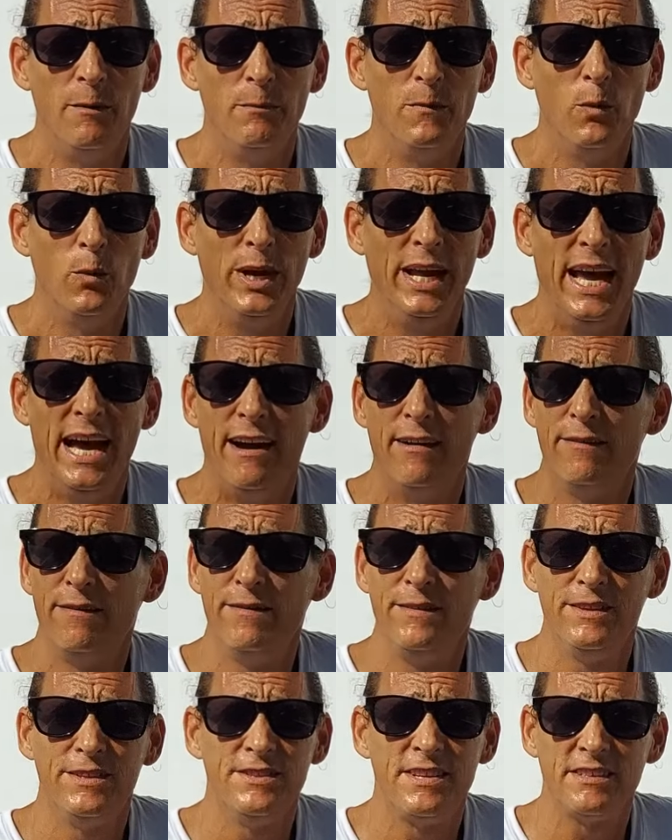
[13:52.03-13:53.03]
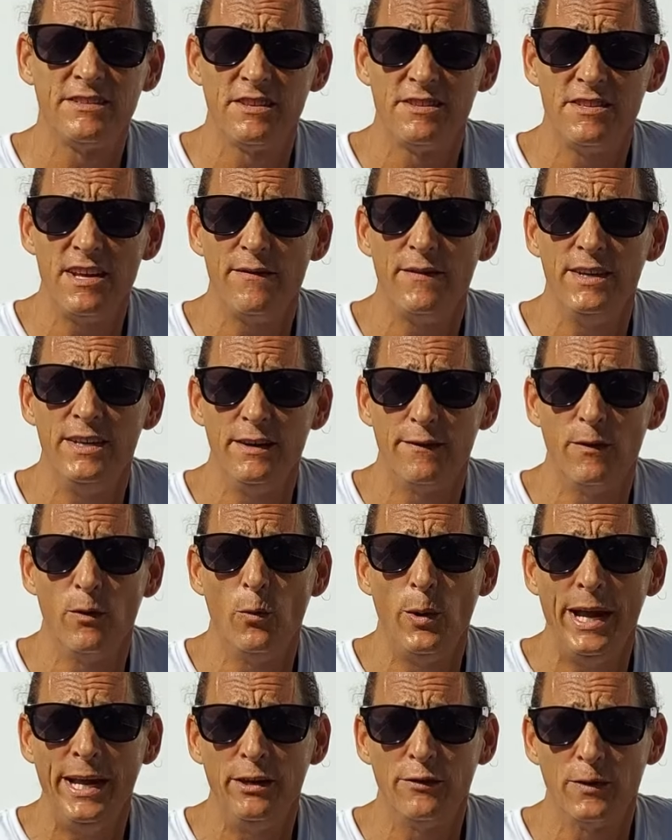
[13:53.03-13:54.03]
We have 6 or 7 different
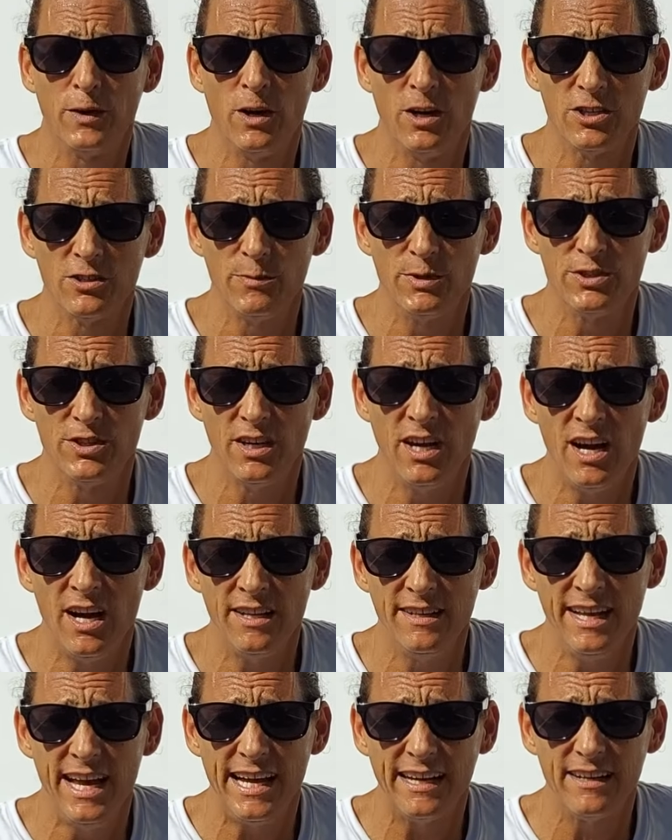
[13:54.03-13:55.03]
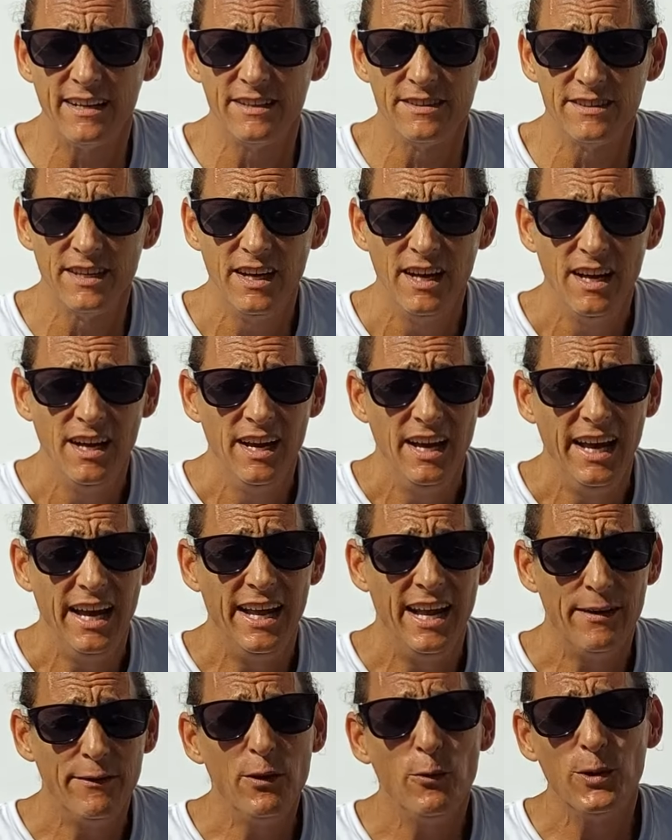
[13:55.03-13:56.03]
ways for customers to contact us.
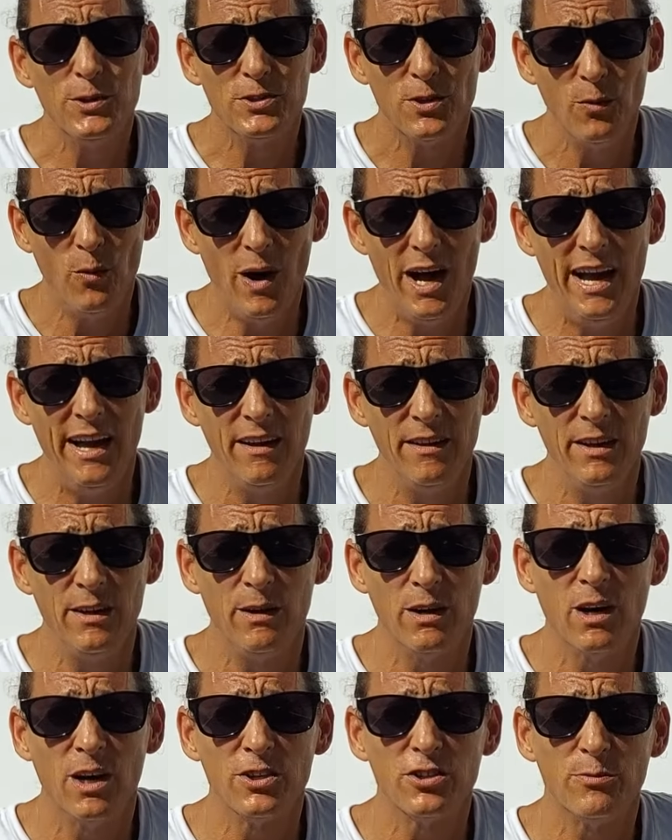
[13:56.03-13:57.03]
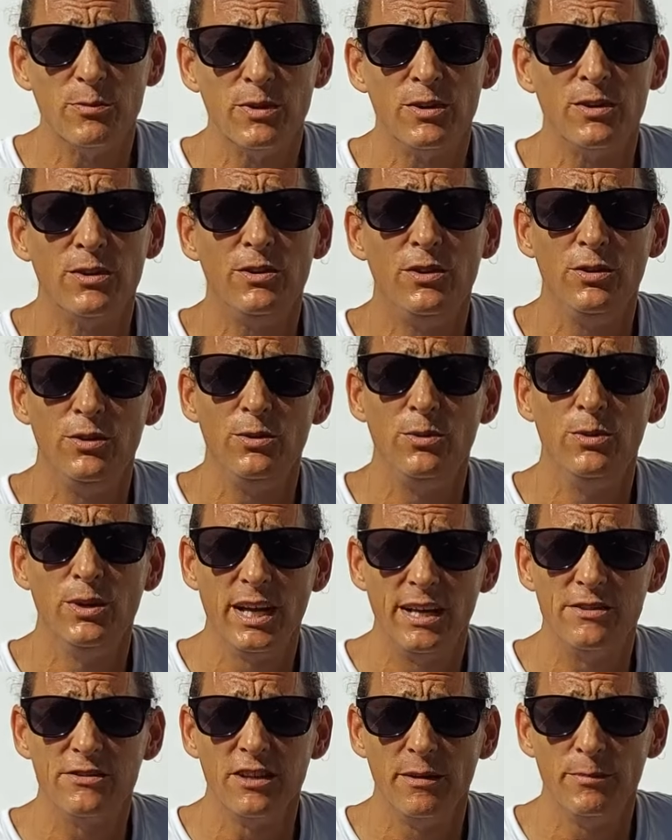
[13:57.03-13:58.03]
And every once in a while, a customer or 2
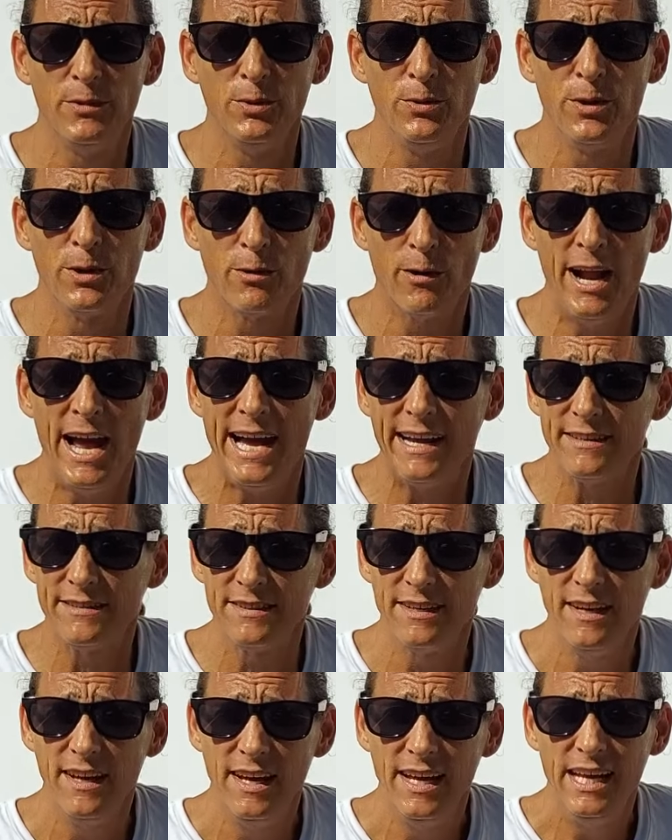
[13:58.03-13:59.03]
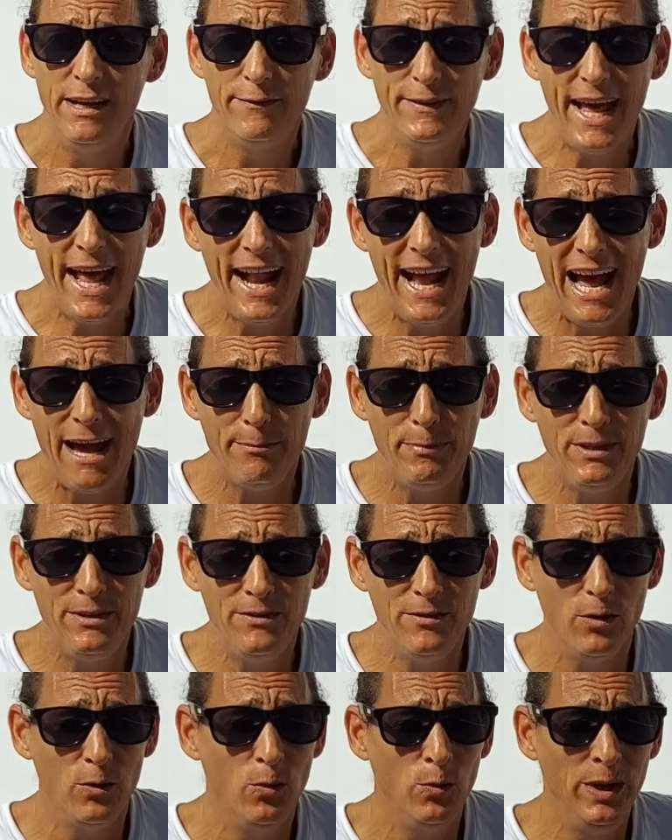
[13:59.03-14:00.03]
can slip through the cracks. If that
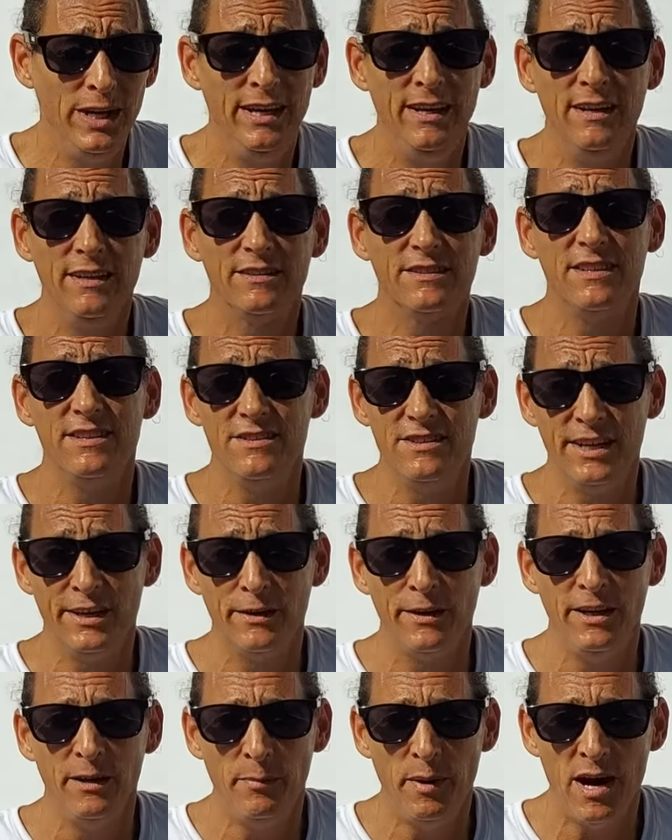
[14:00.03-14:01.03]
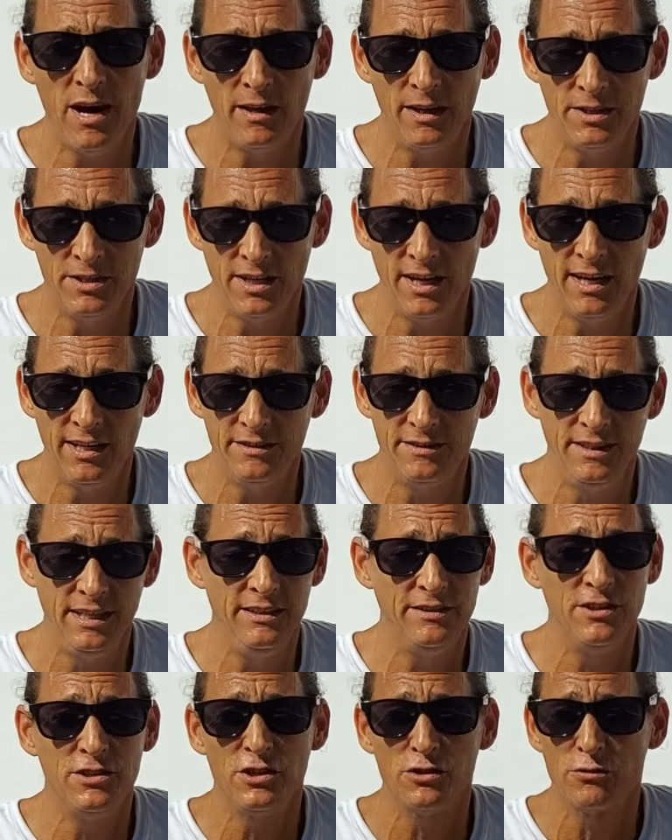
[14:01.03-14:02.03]
happens, we sincerely apologize.
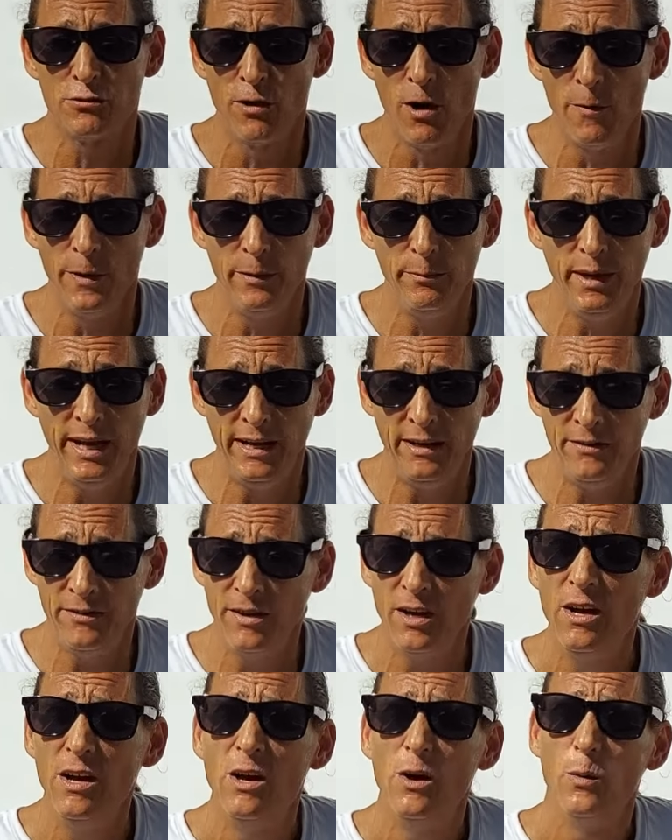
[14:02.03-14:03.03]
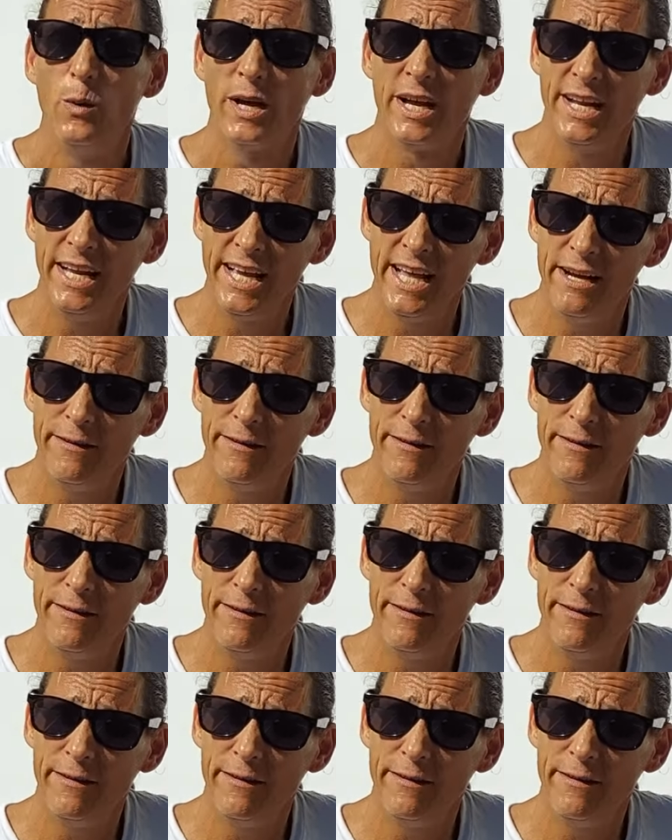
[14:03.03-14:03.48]
These are just growing pains. We're going to get